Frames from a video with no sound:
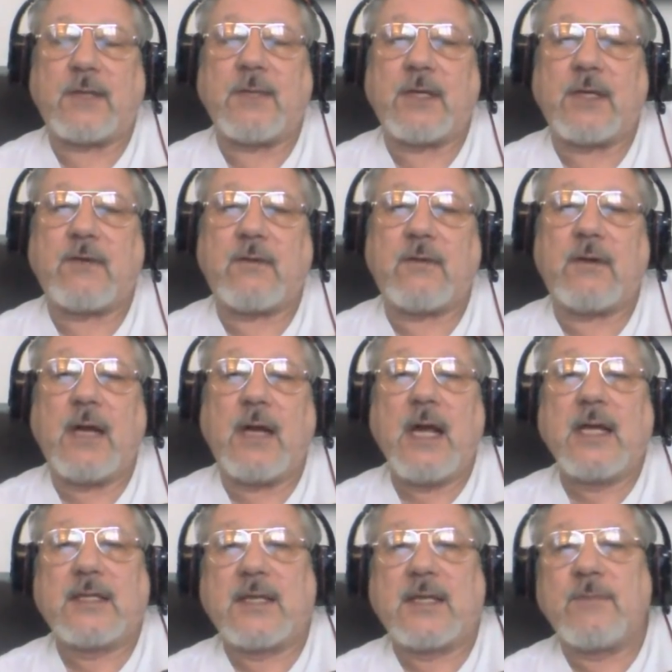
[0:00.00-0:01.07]
I mean,
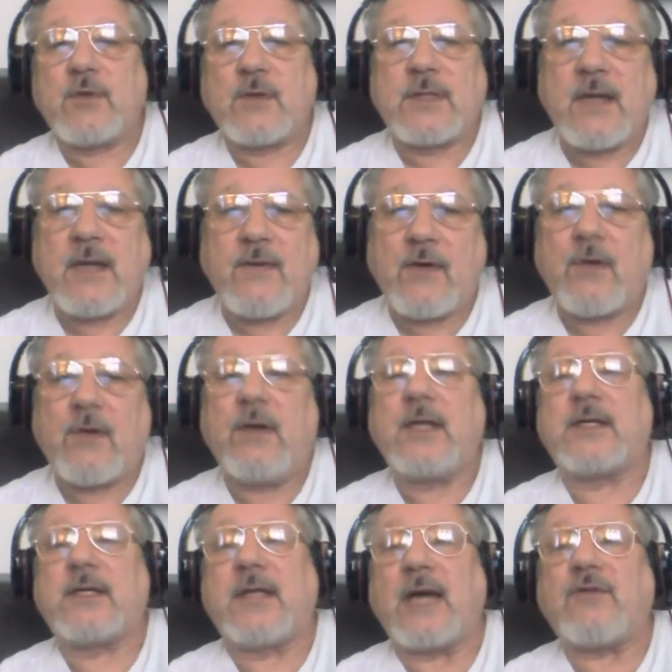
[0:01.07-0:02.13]
Zims was never
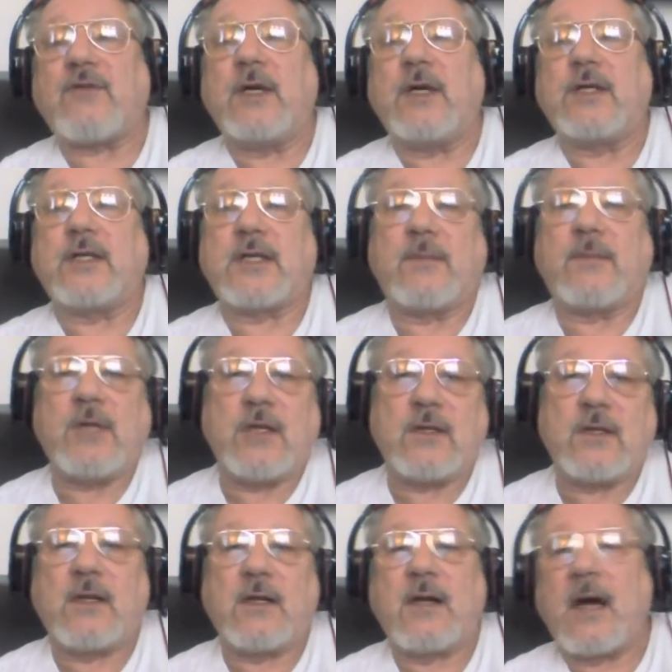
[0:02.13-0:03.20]
religious, that religious. I mean, you could
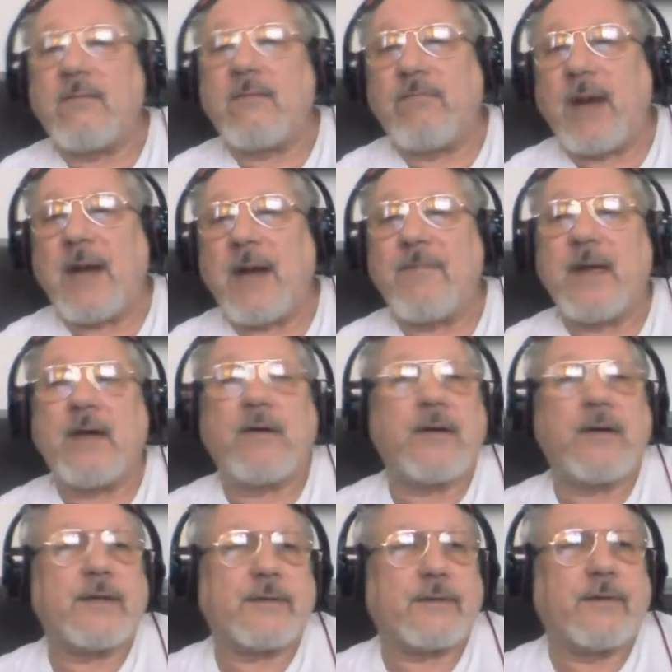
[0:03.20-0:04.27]
still go and buy beer on
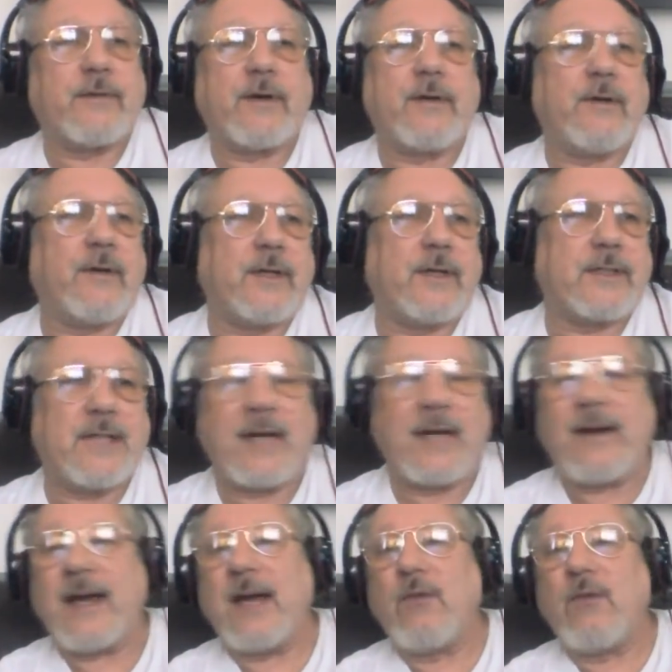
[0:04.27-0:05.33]
a
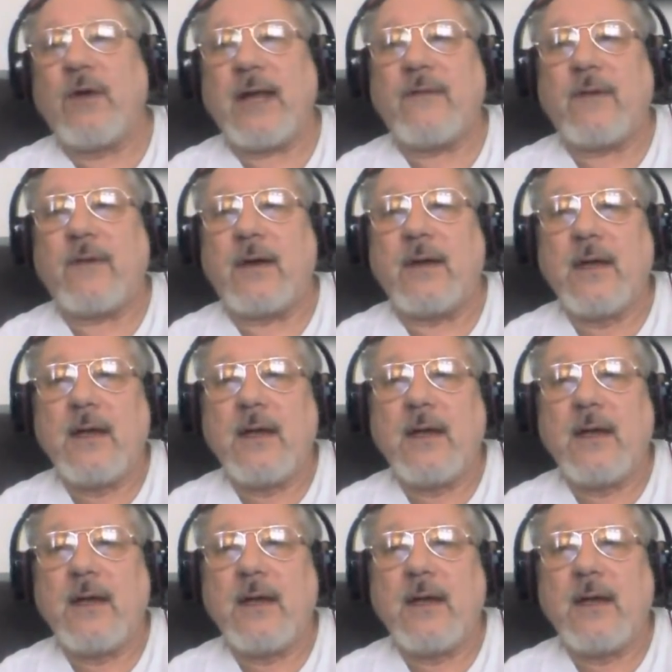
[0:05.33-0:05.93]
Sunday, whatever.